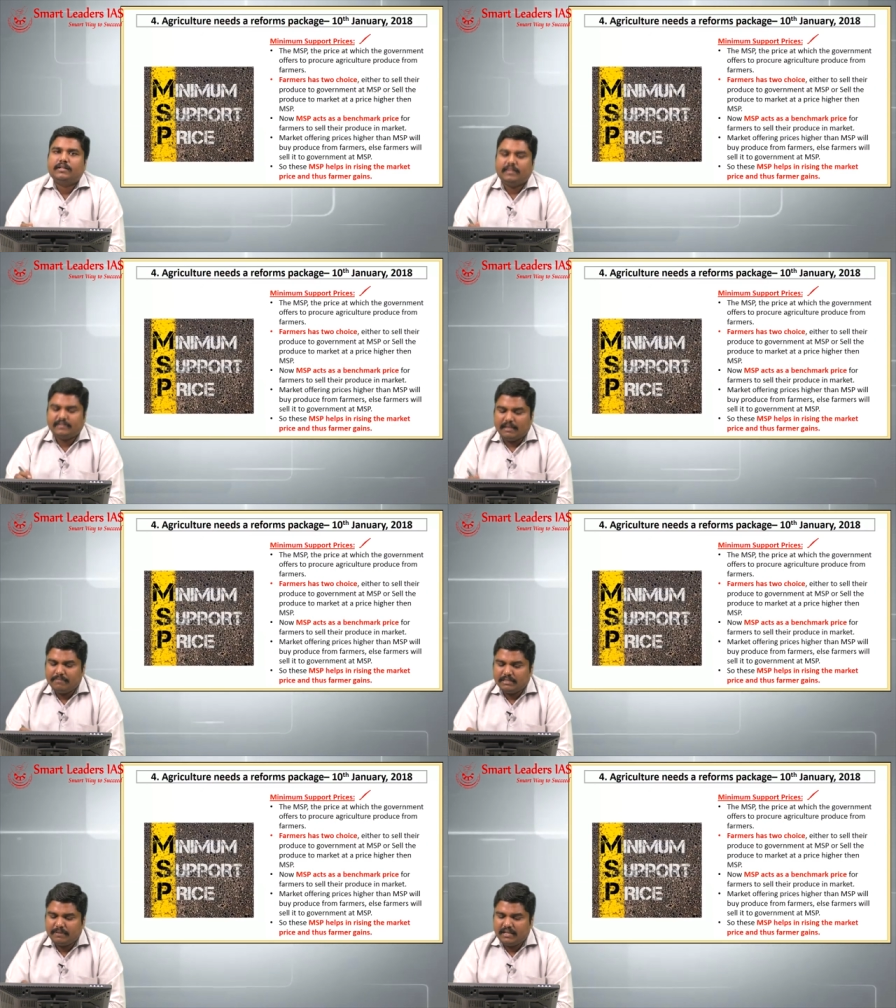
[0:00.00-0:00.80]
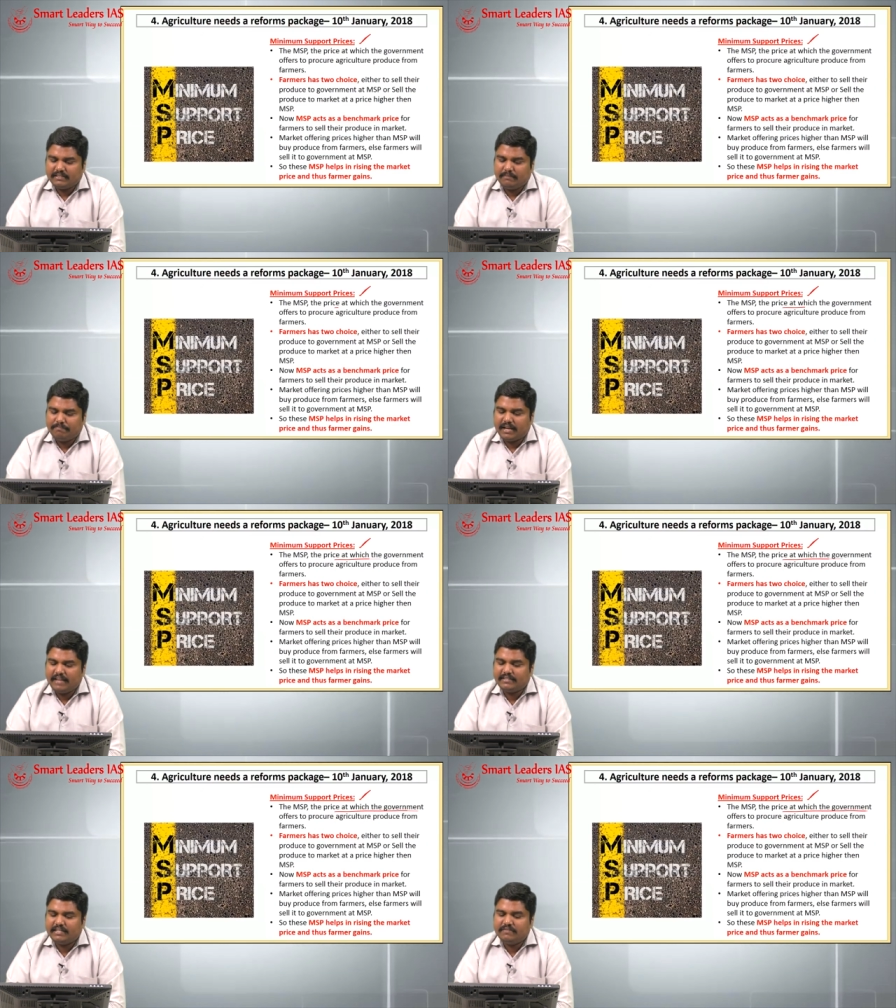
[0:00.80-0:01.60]
This MSP is the
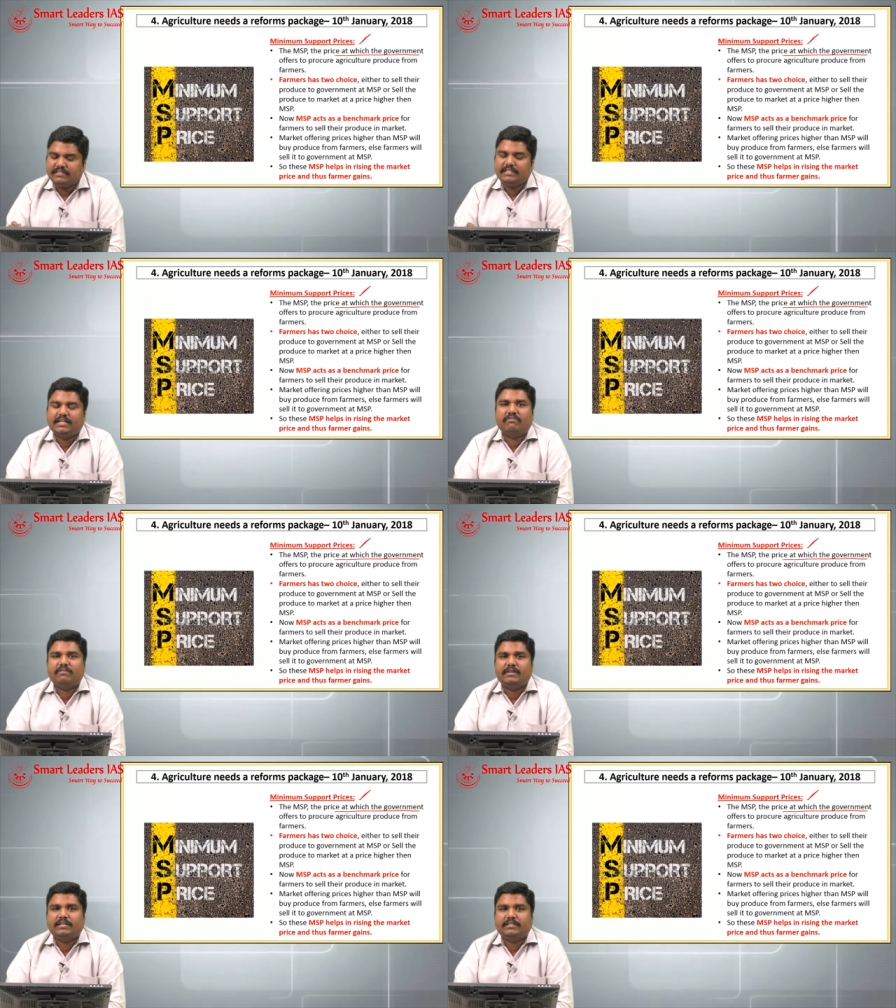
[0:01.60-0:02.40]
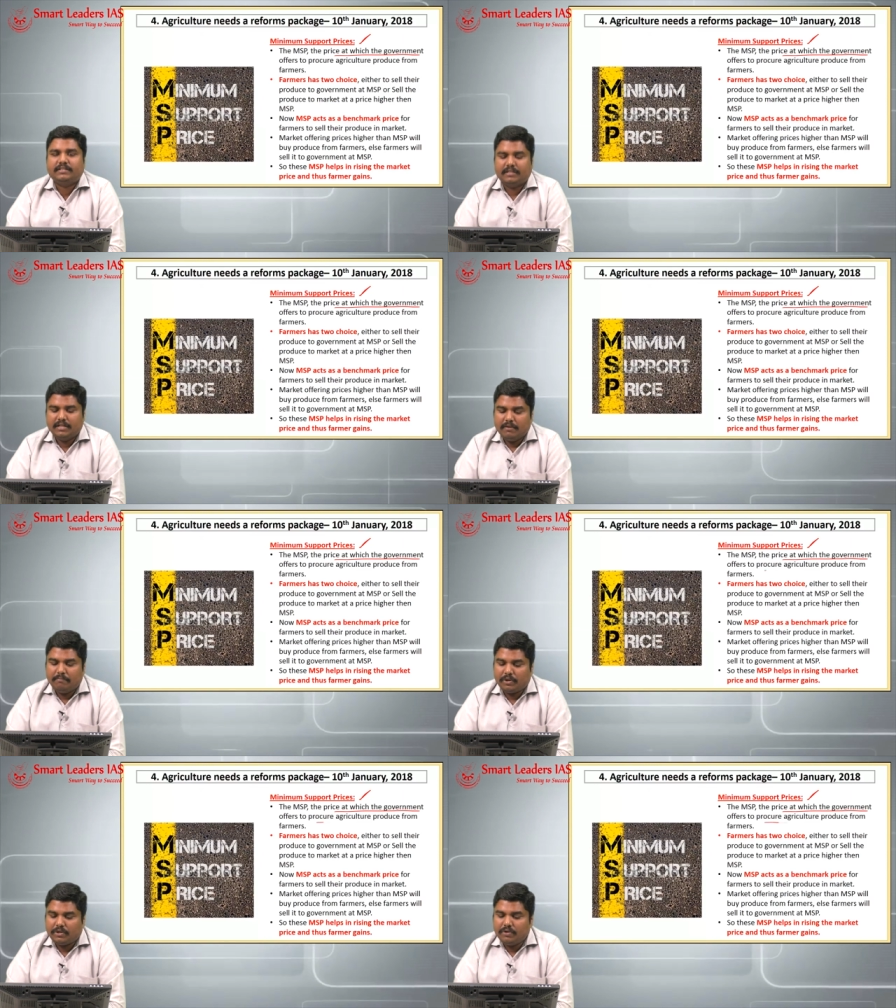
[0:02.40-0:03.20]
price at which the government
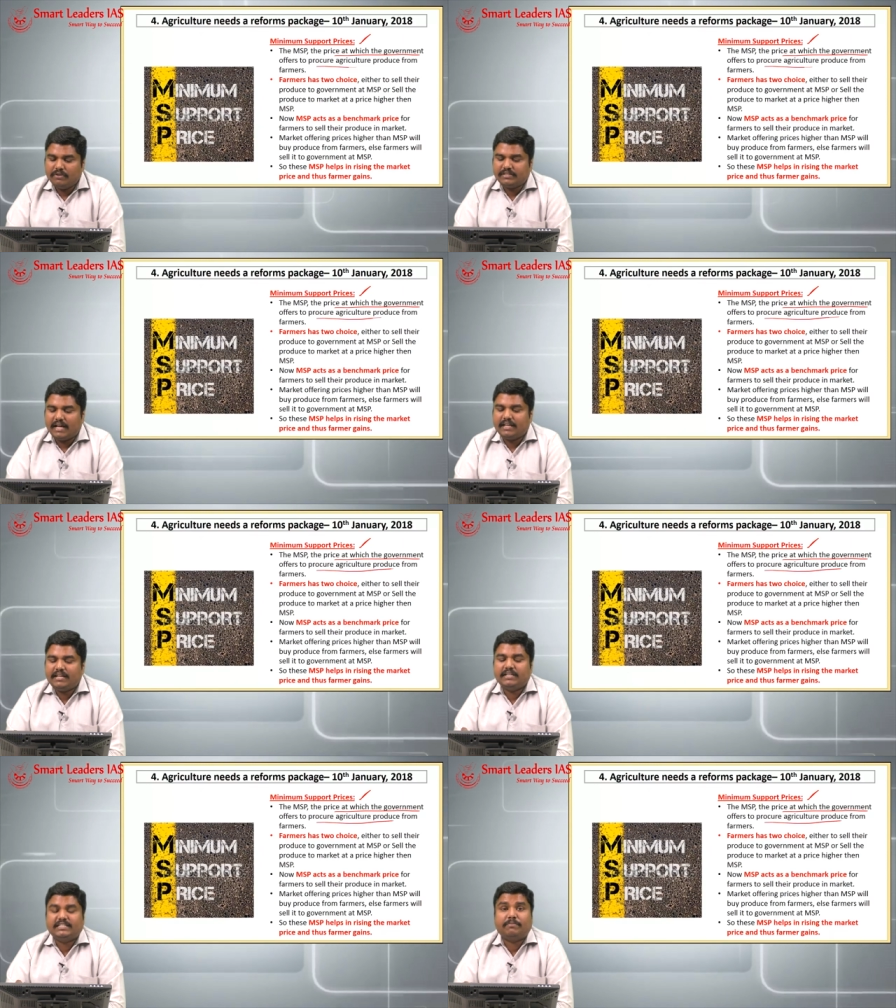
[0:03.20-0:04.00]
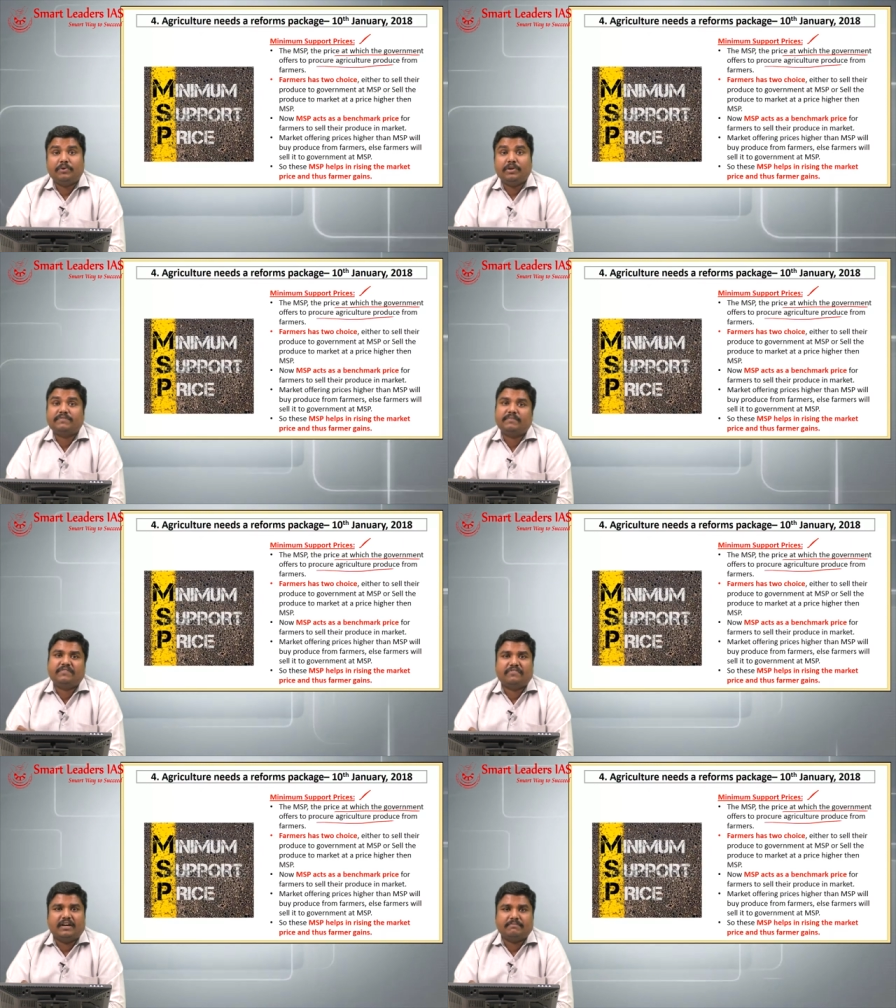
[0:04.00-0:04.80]
procures agriculture produce from the
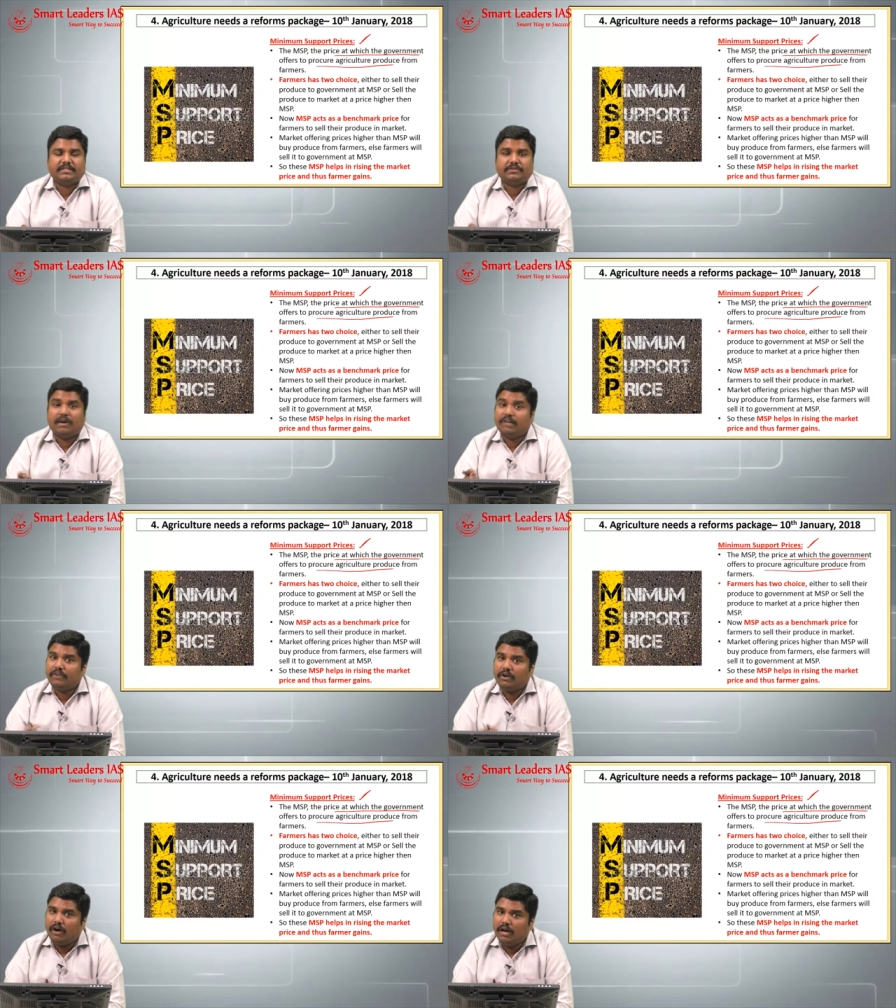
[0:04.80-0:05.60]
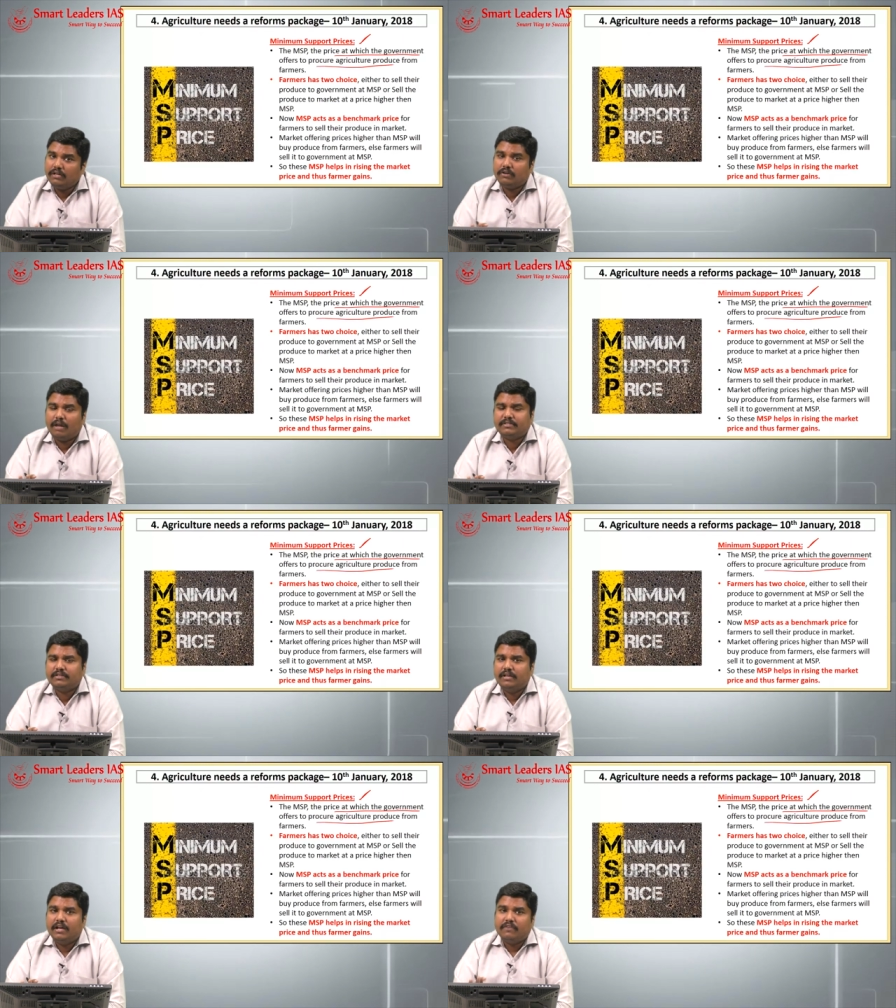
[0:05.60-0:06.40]
farmers, not for all crops,
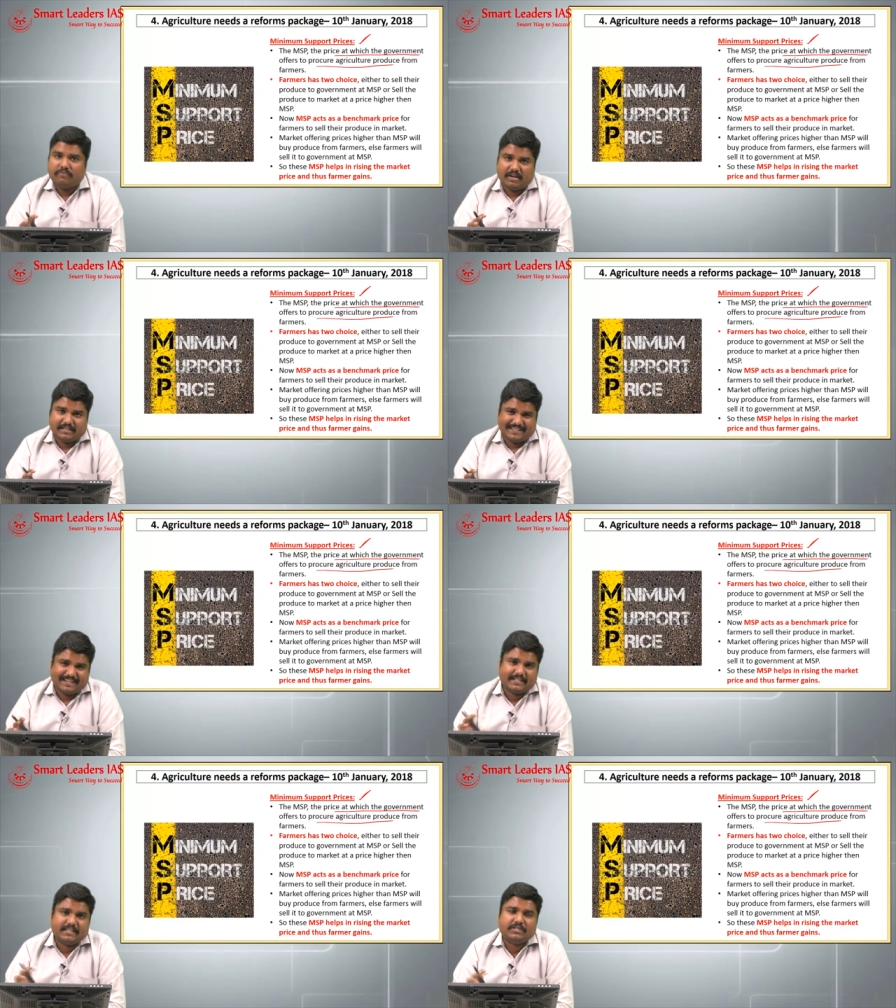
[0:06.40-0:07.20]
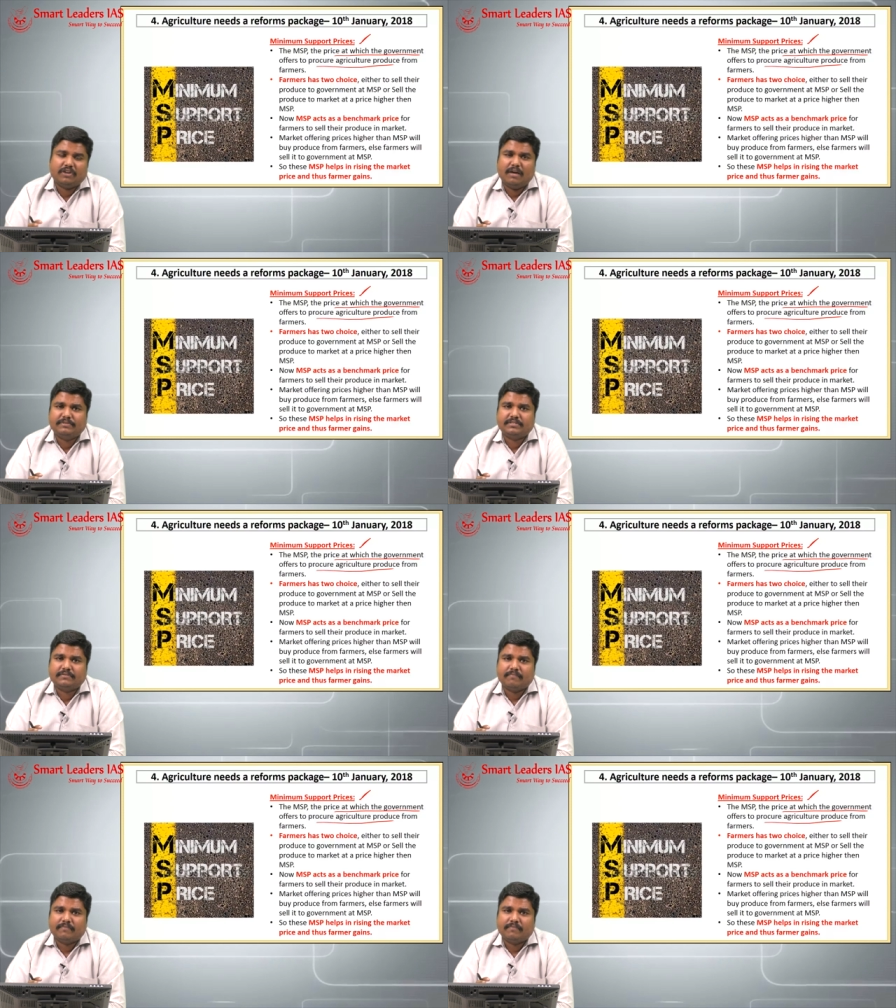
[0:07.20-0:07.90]
for selected crops,